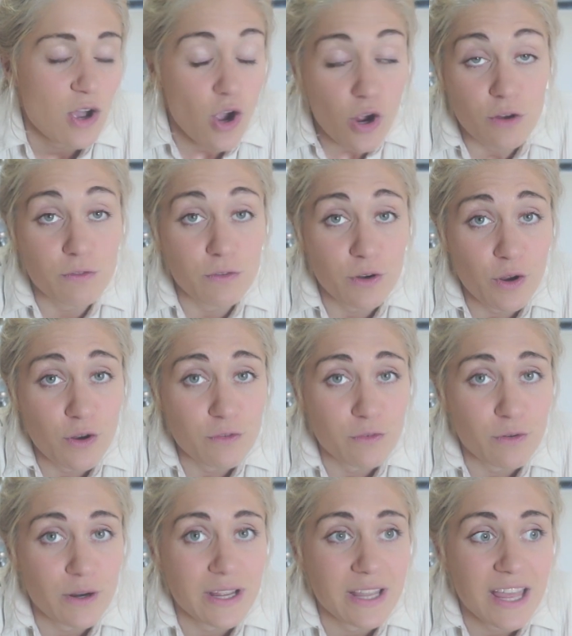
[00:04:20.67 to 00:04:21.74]
over and
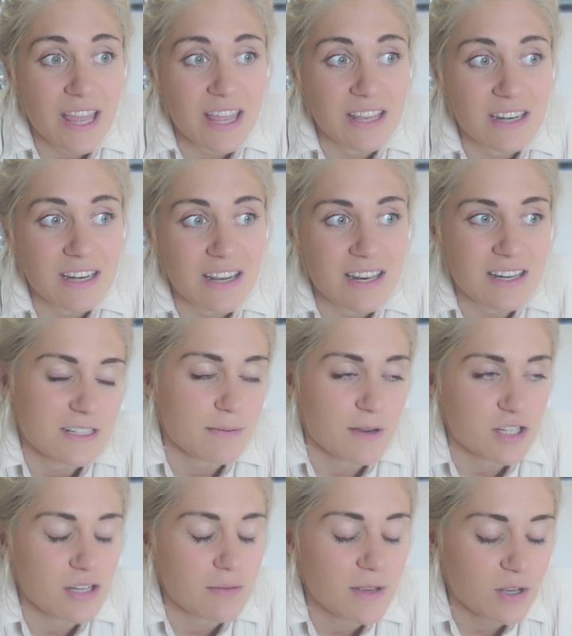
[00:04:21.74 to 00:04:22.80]
over again, and
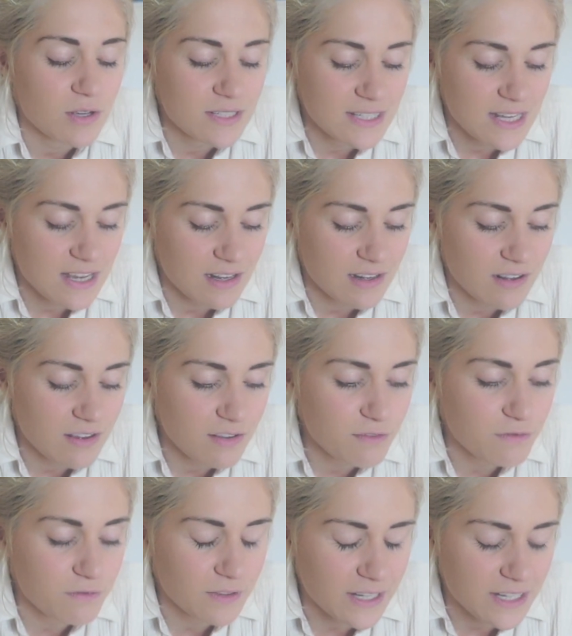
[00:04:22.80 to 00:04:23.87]
especially because it
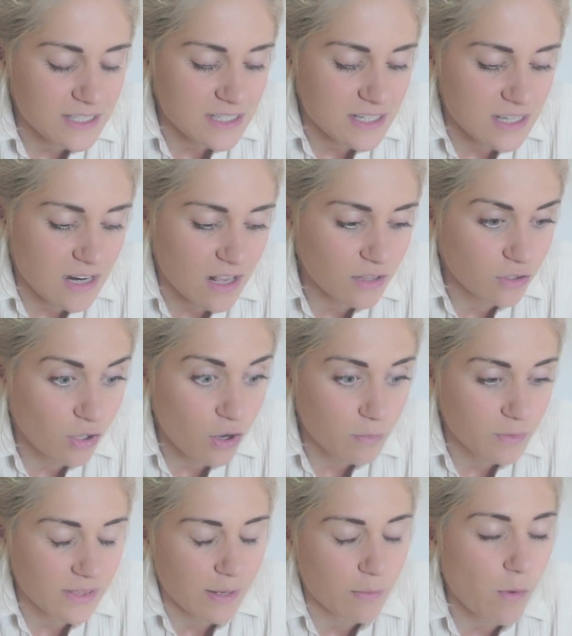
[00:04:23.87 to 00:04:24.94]
conflicted a lot
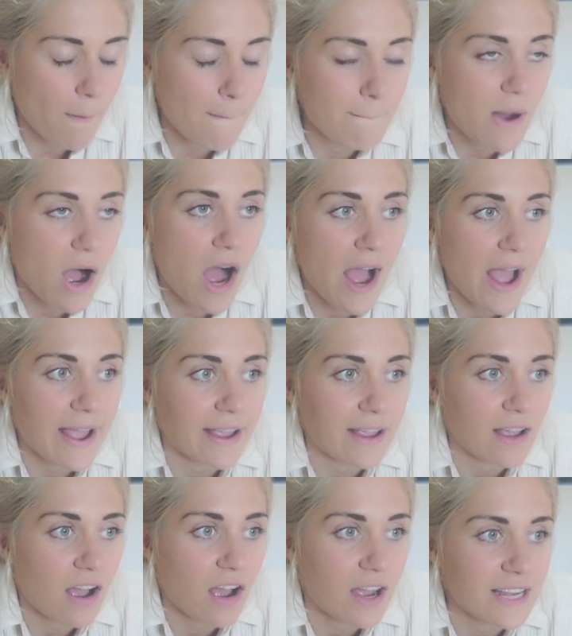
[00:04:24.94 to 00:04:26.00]
with what
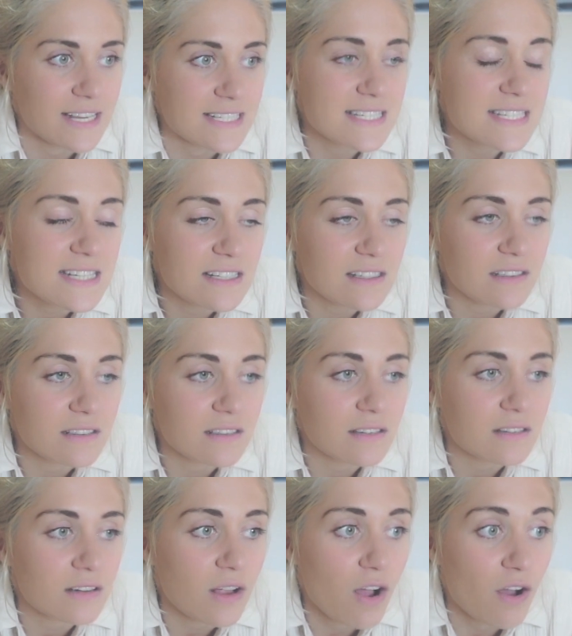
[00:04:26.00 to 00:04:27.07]
my
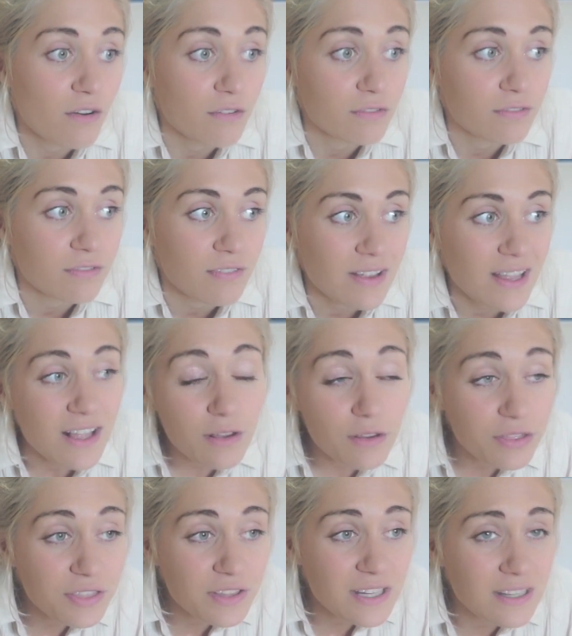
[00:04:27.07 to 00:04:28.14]
ideal of
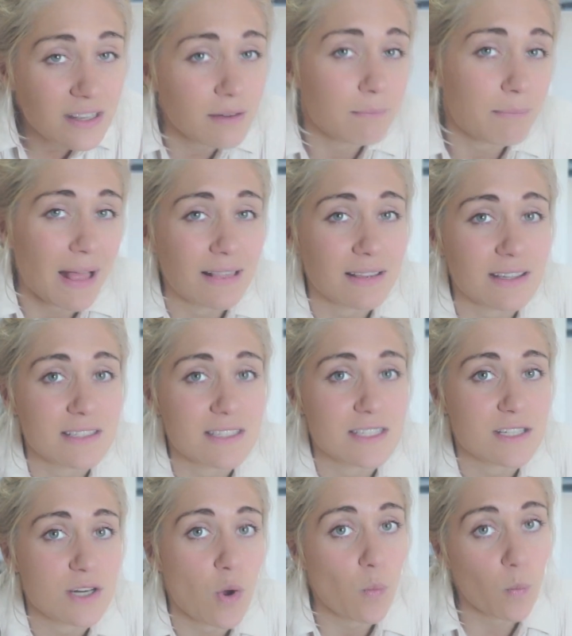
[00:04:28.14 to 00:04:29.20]
healthy and
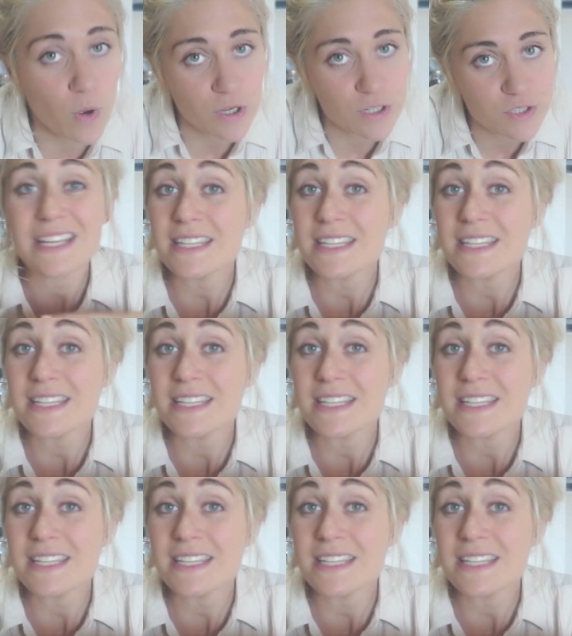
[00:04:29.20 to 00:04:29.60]
balanced was.